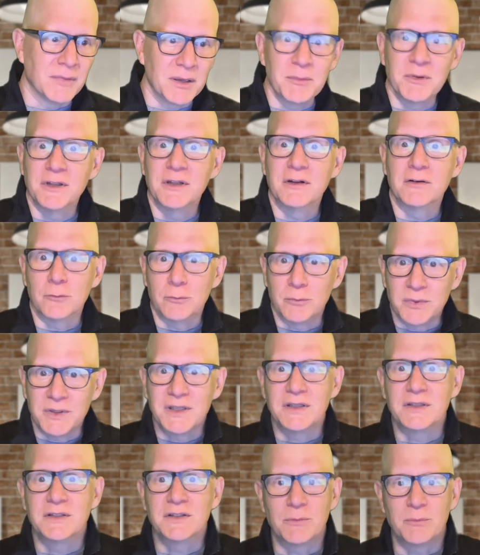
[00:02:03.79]
there'll be
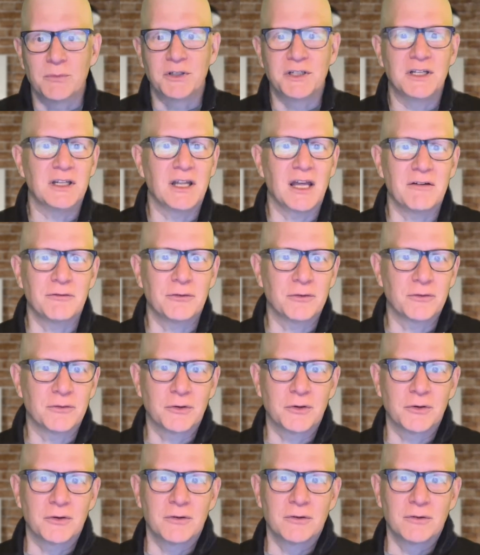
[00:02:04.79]
some money left
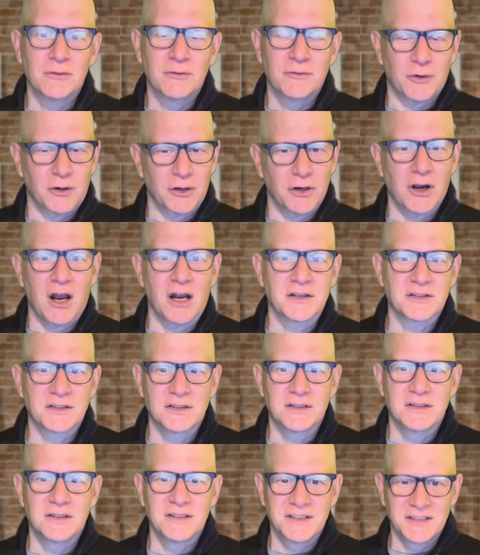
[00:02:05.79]
over for cost
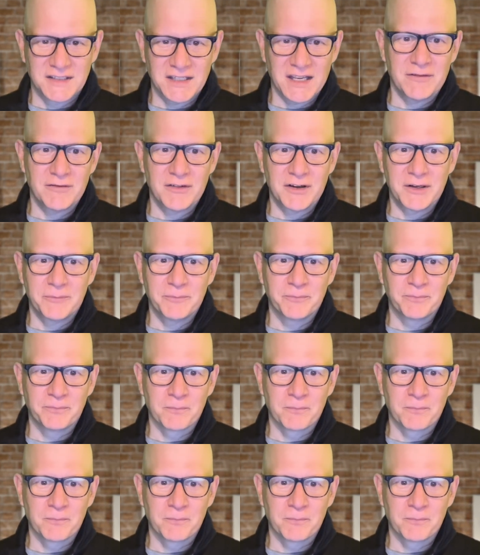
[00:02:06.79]
saving.